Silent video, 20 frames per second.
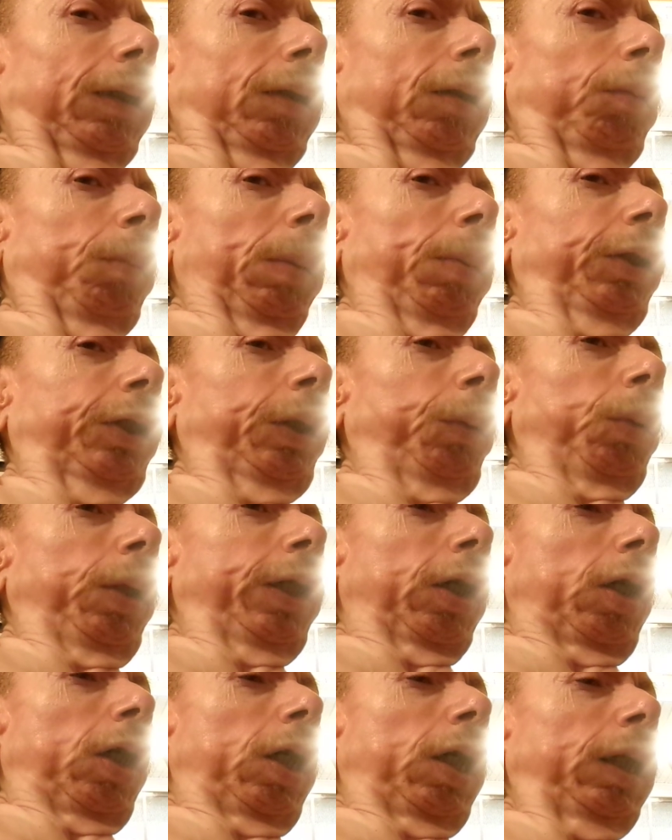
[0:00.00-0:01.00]
The redheaded
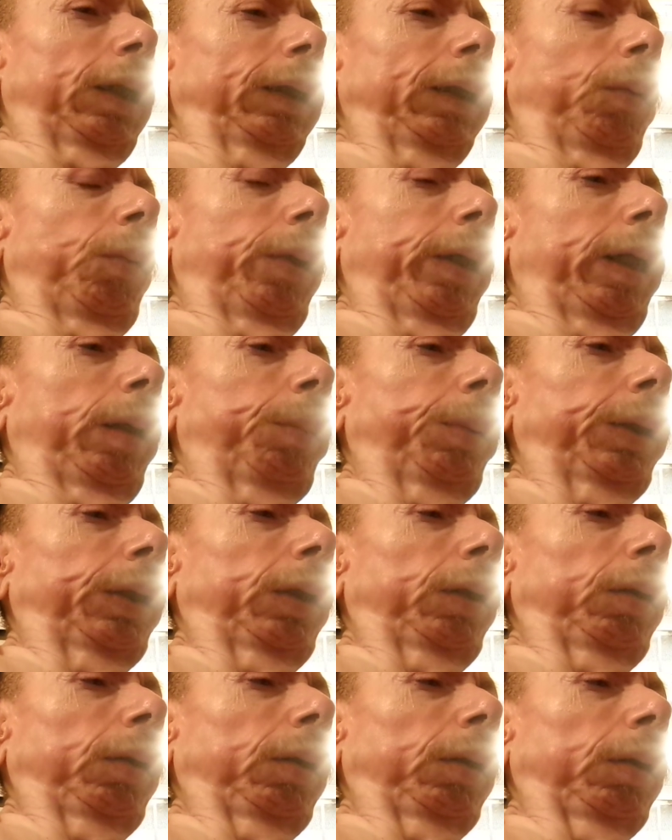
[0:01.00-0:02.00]
chick. What was her name?
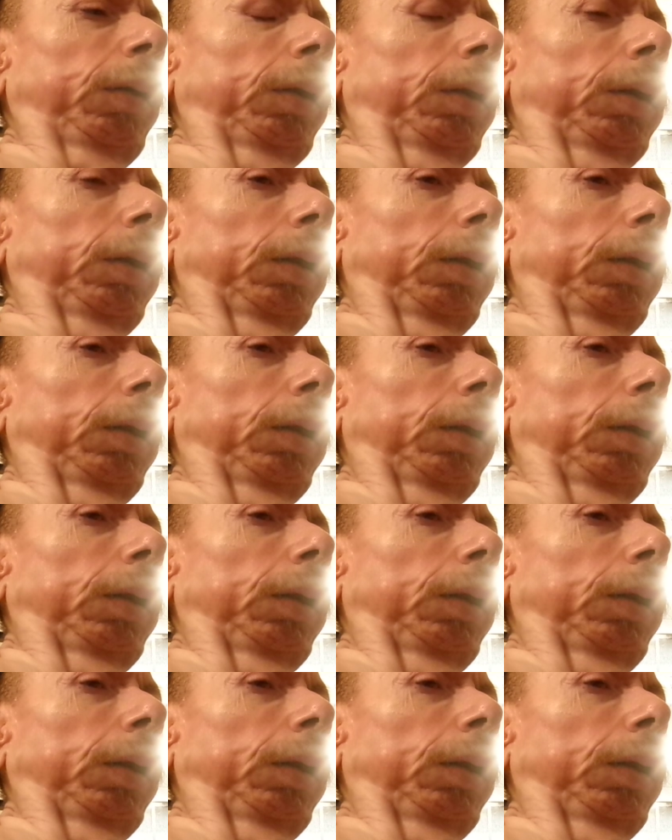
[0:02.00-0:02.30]
Felicia Day.